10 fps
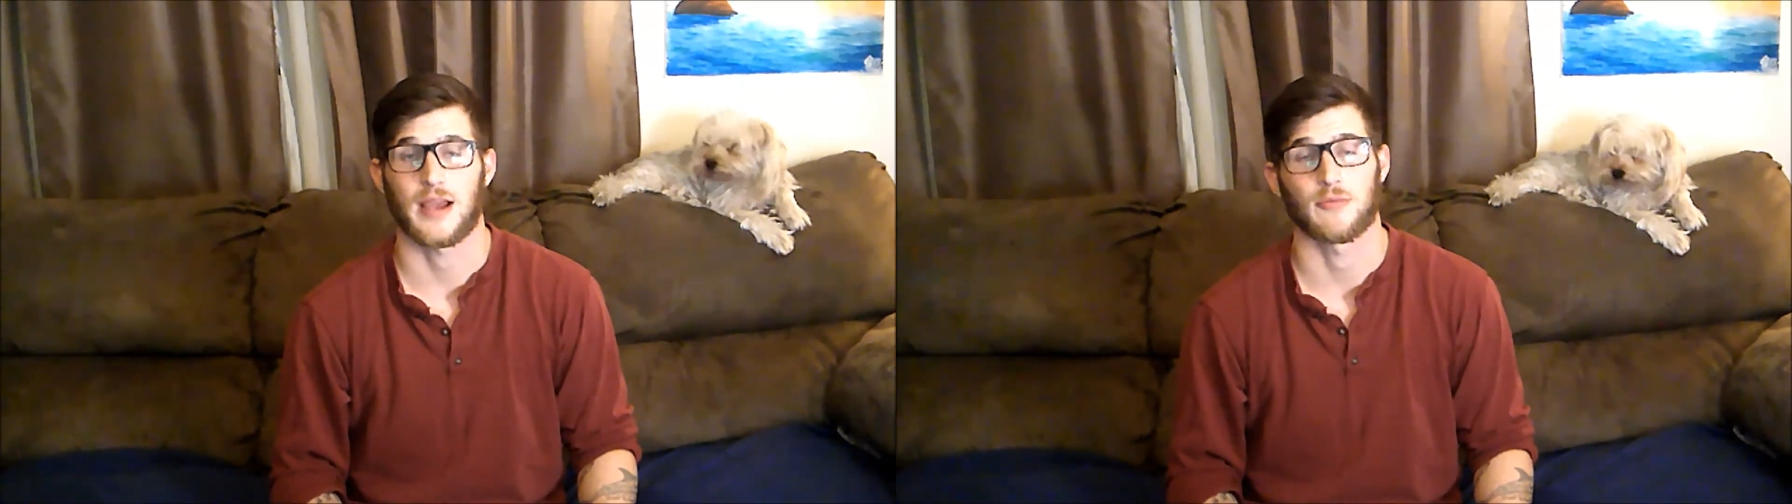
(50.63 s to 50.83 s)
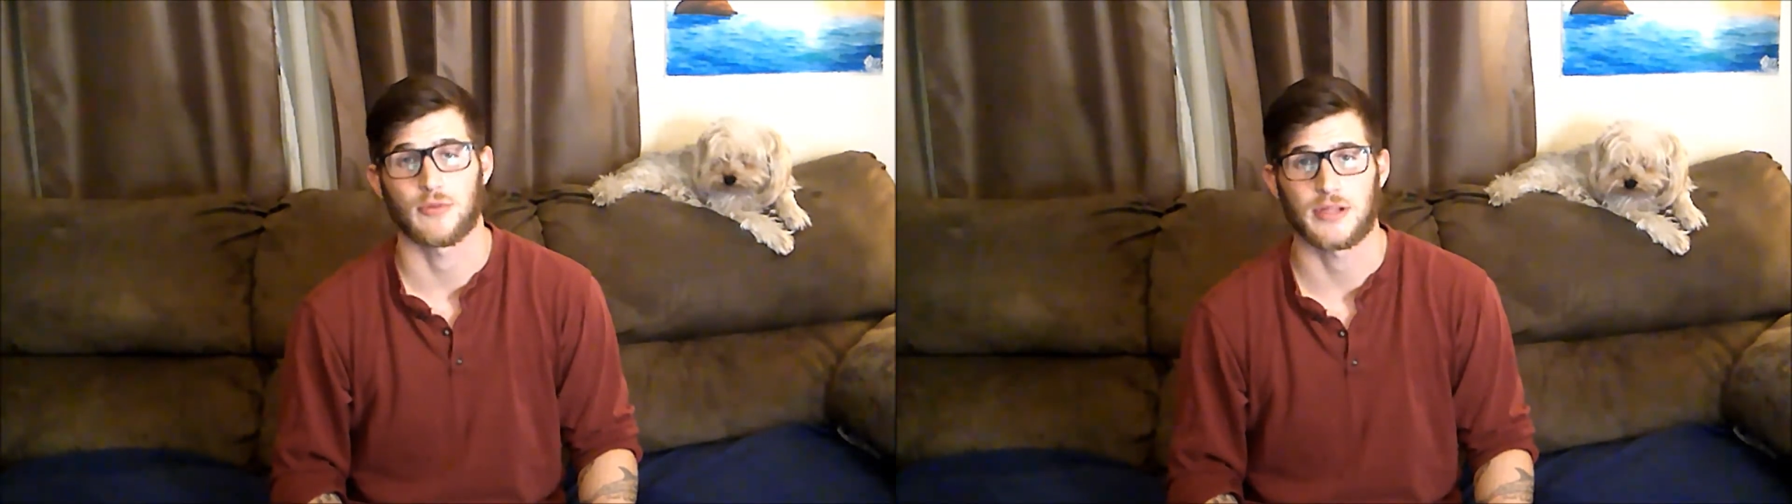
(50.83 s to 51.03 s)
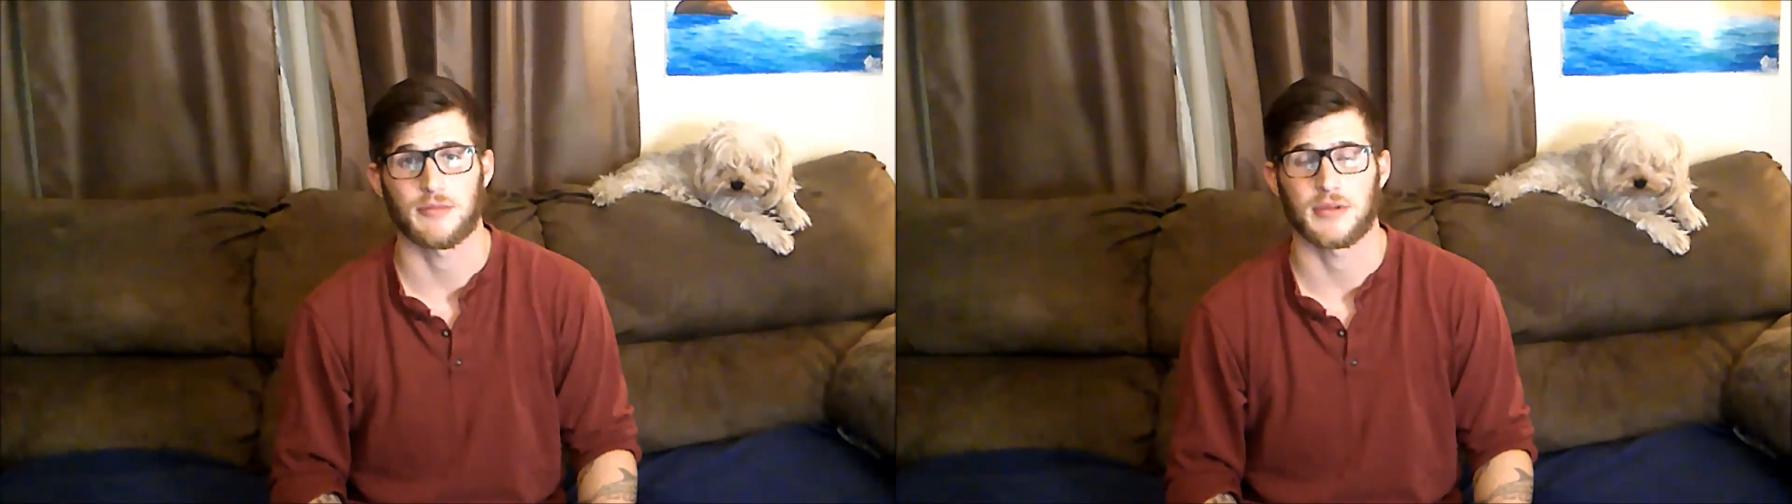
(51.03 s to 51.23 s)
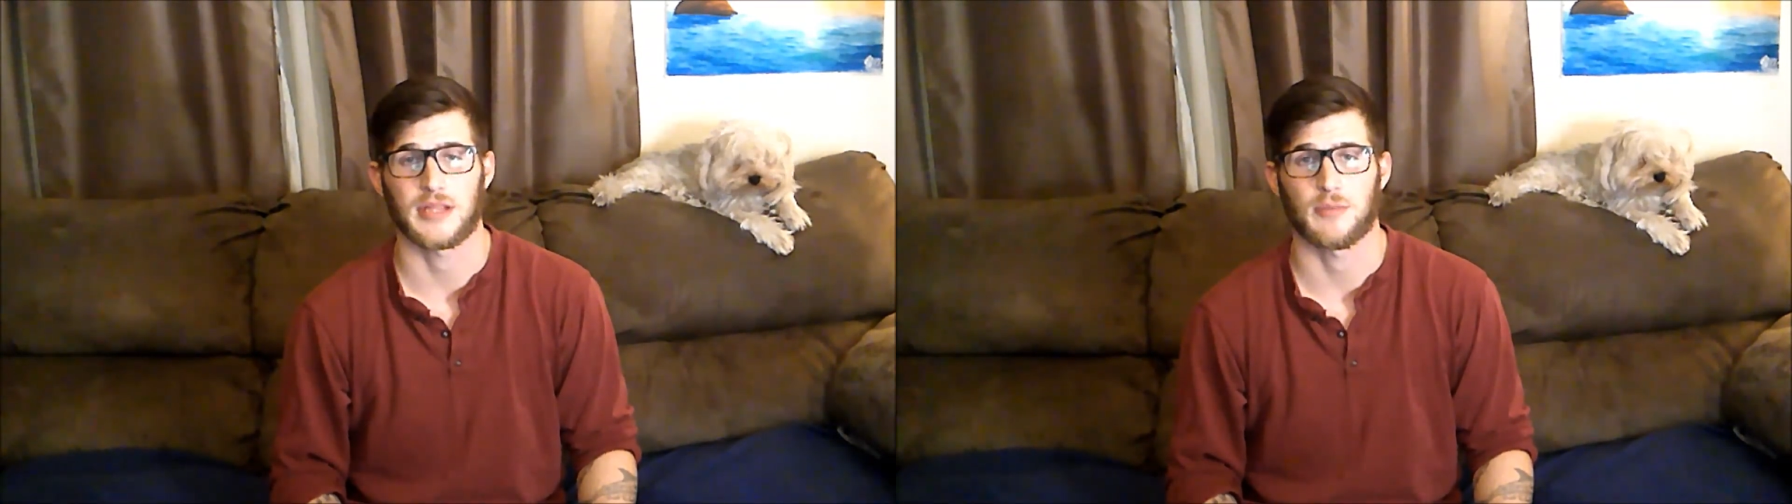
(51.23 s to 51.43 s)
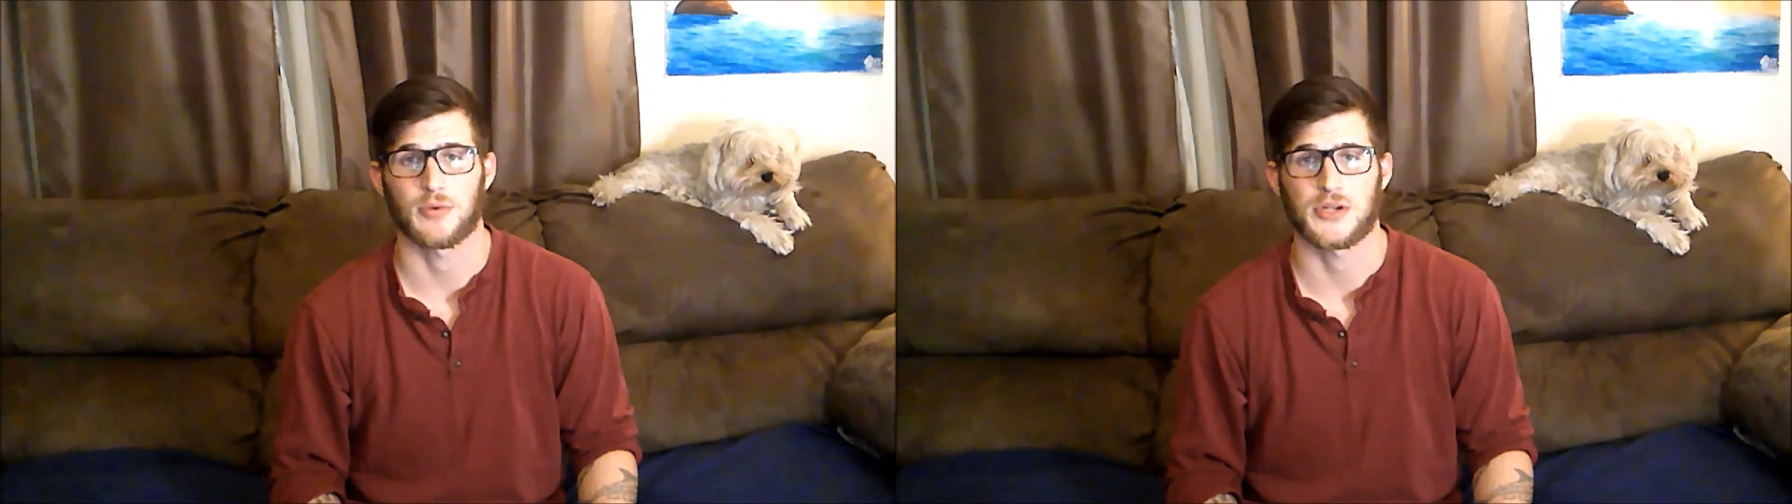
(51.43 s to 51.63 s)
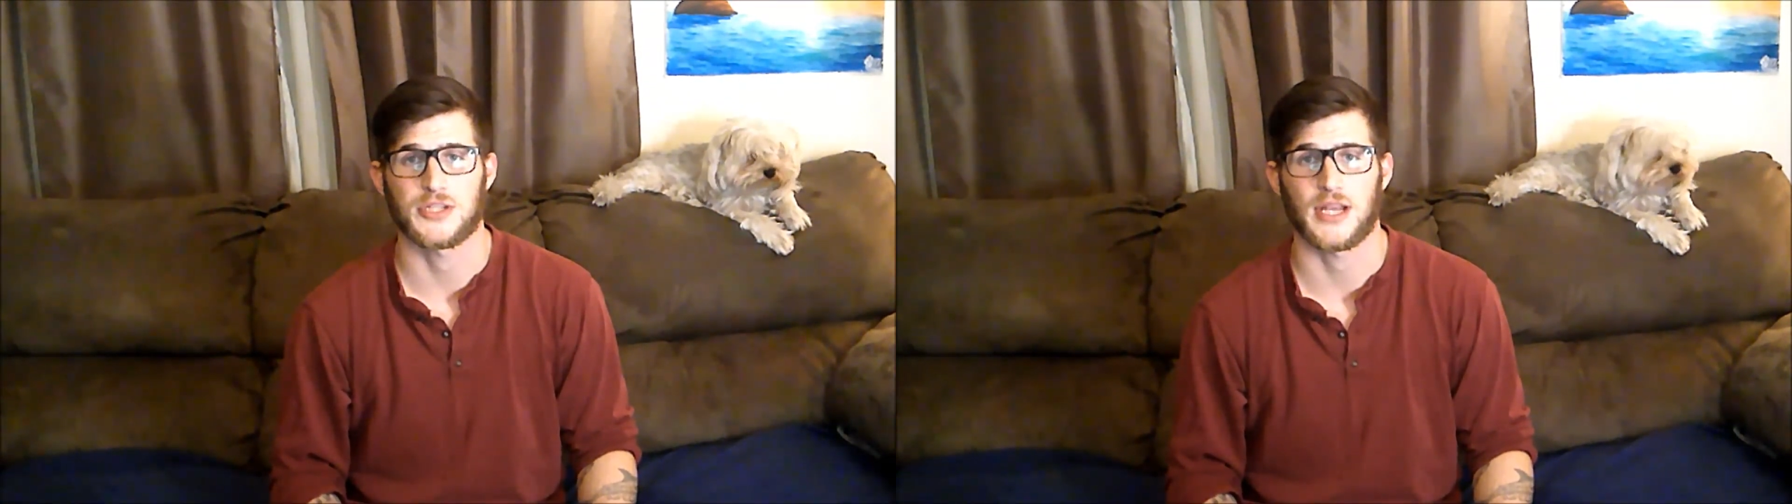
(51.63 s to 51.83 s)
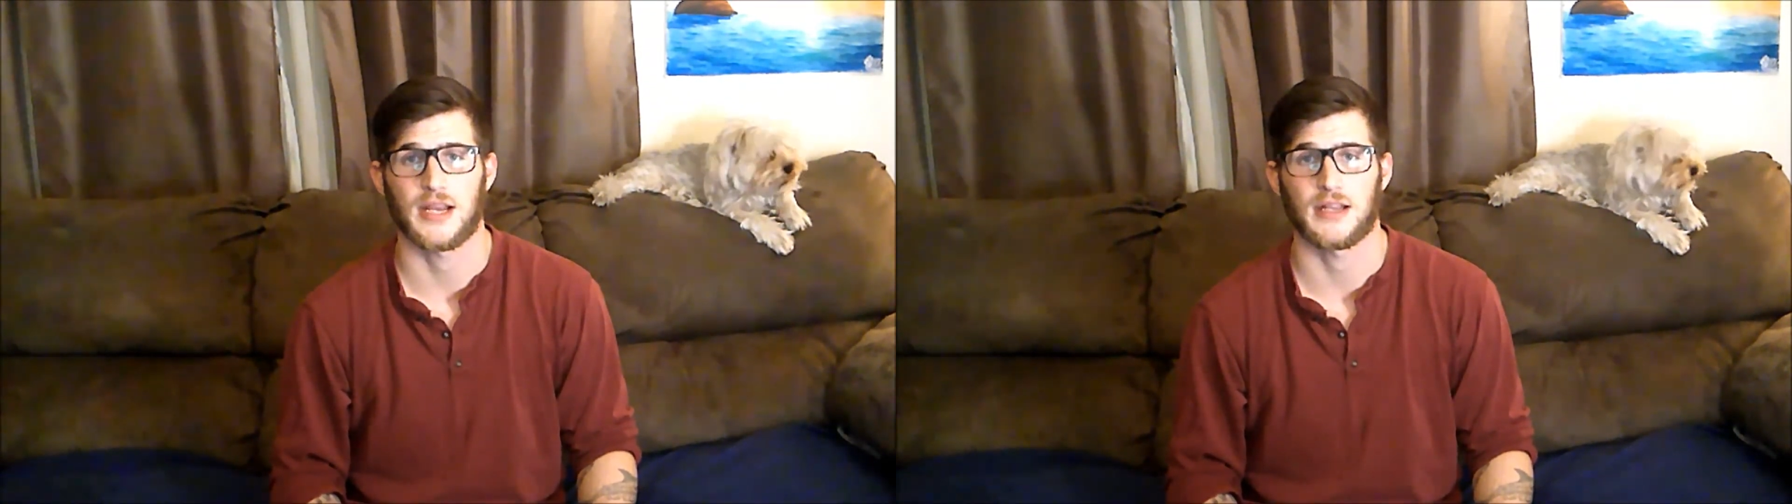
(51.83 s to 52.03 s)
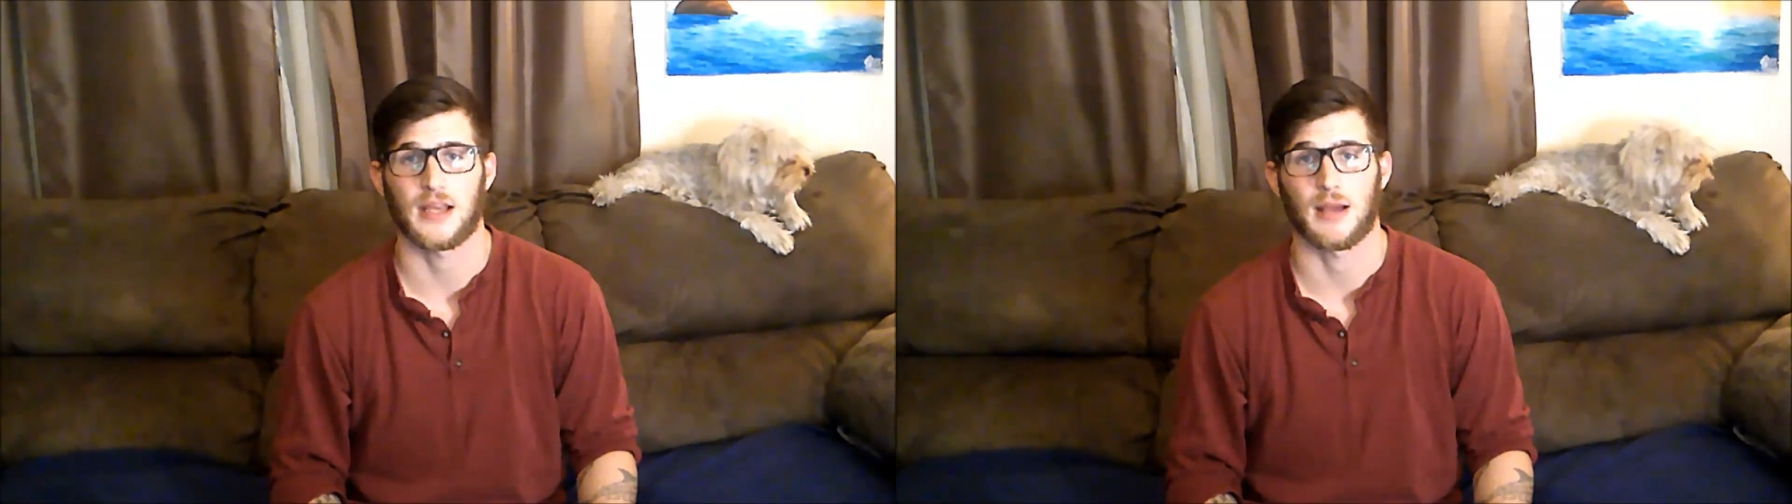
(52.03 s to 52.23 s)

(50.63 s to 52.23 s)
I really, really appreciate it.